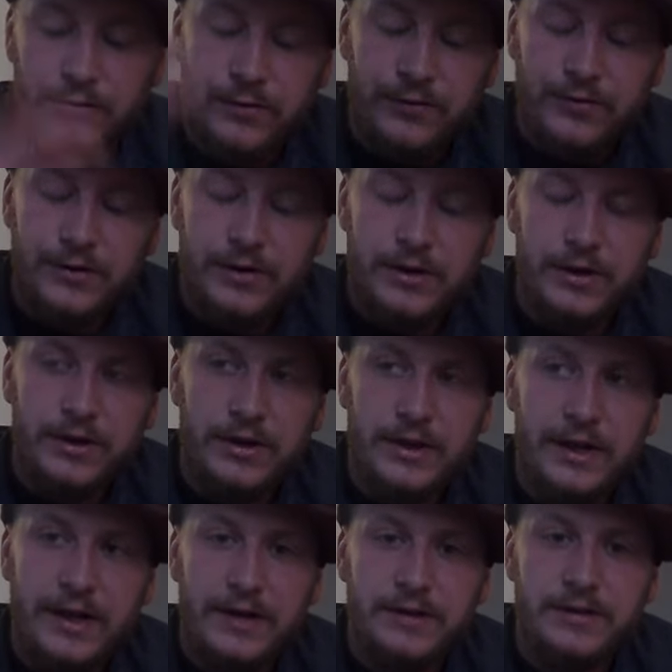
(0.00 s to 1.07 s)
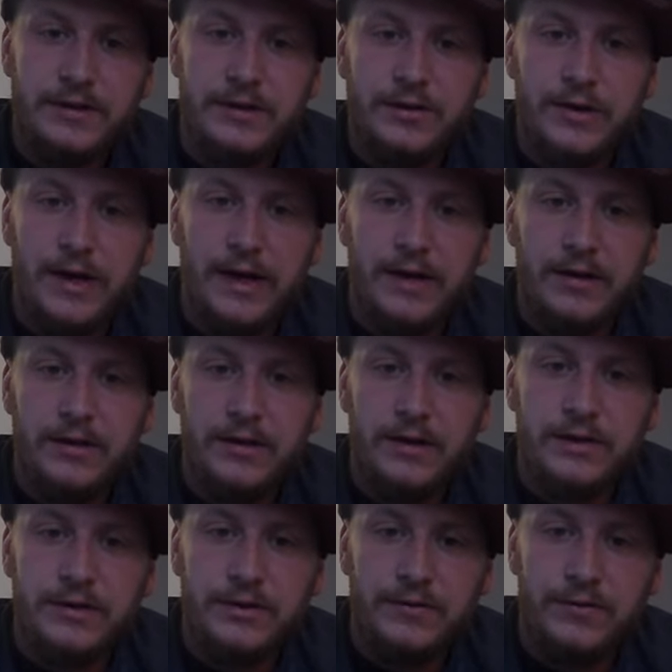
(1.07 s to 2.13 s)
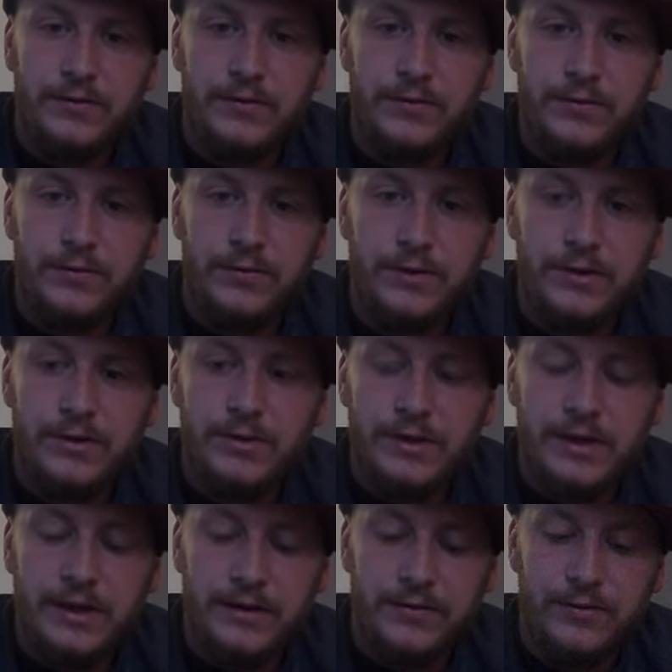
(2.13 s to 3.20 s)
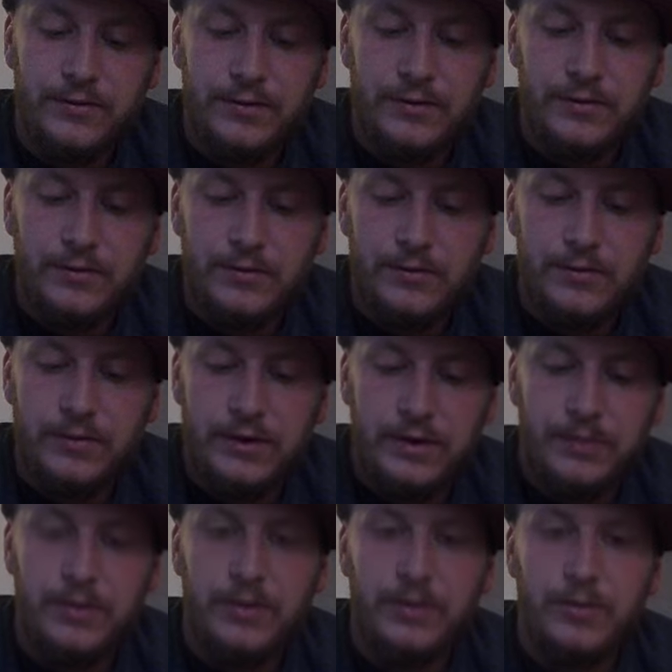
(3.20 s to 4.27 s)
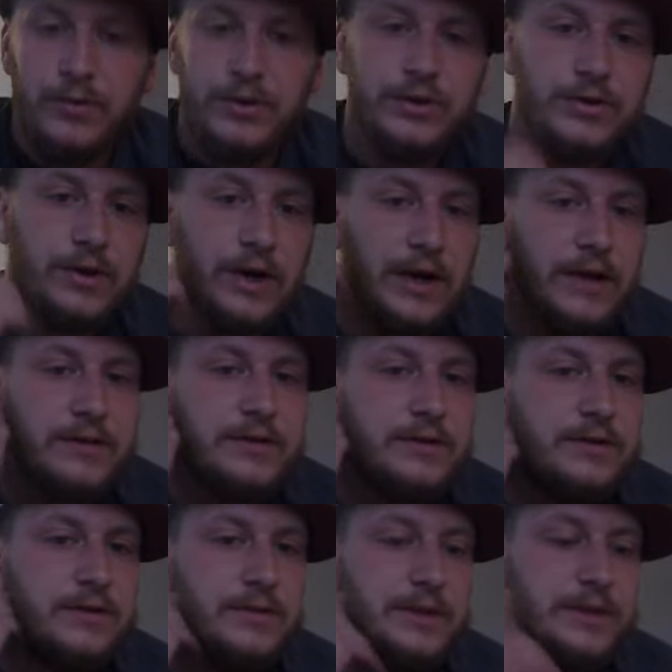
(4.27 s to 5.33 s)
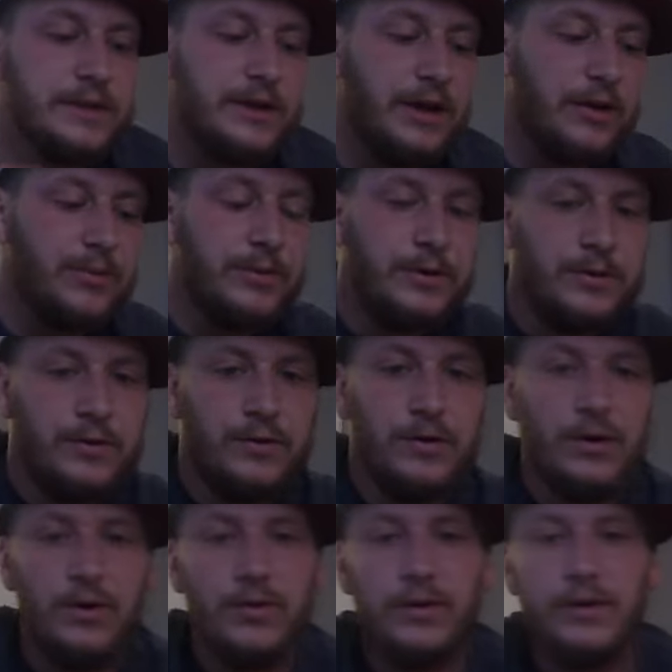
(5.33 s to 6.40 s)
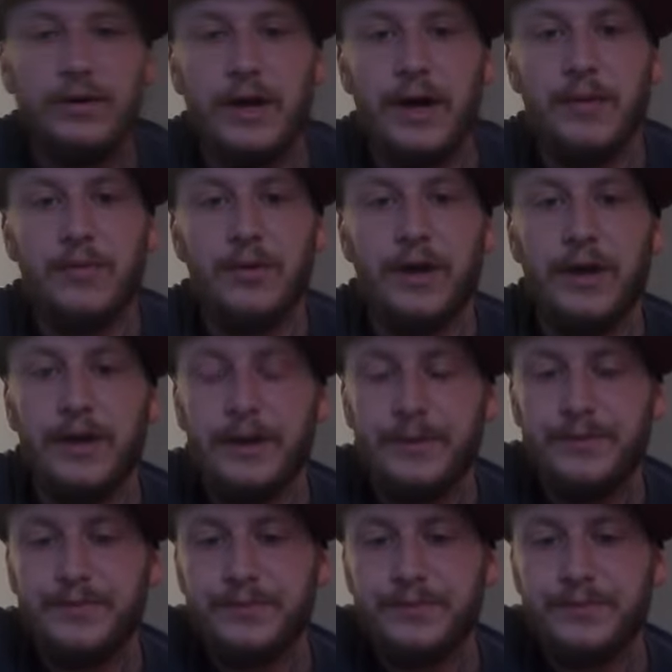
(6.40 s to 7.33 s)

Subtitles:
for the curly hairs, they dry out a lot, so you have to really be careful with them, keeping them moisturized, especially helping them grow and not break,